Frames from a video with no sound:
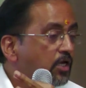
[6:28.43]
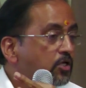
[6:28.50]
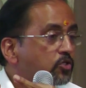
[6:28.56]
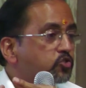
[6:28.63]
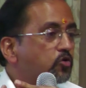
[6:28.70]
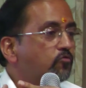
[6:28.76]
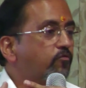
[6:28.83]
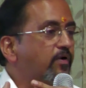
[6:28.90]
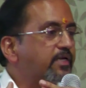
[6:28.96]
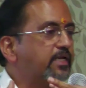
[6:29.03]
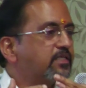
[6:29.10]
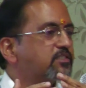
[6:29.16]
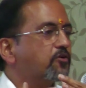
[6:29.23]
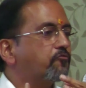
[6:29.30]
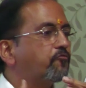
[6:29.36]
So what
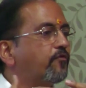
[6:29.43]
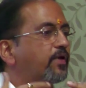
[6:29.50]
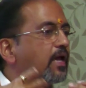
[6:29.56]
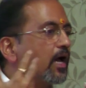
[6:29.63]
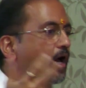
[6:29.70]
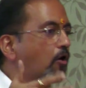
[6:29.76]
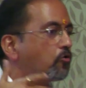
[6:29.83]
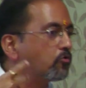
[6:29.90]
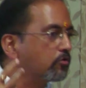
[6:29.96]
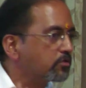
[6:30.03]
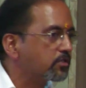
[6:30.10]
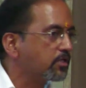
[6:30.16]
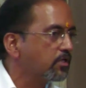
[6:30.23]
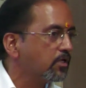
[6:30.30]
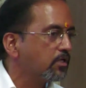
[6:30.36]
is the way out
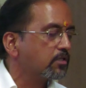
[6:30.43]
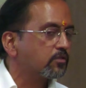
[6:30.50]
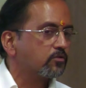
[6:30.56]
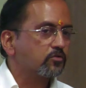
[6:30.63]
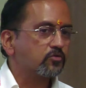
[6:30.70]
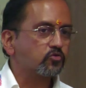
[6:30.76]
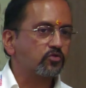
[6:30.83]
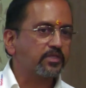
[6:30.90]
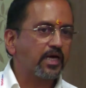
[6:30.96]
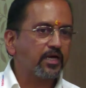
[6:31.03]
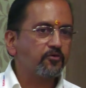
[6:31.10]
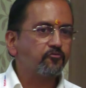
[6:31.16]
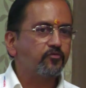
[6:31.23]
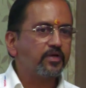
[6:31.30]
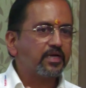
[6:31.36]
so
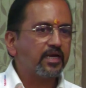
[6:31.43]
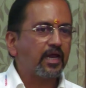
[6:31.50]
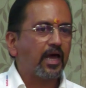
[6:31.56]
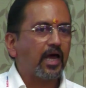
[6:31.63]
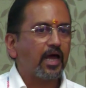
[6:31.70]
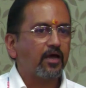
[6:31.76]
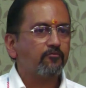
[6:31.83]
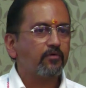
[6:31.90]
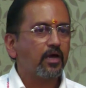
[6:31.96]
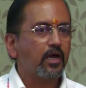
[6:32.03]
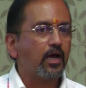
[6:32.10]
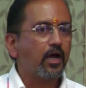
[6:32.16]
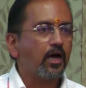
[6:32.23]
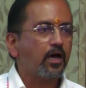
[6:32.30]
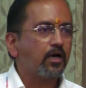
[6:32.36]
that we can have
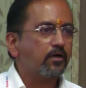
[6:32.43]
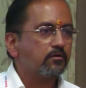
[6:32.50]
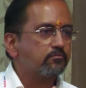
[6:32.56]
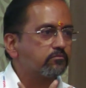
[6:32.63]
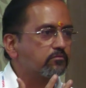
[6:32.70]
a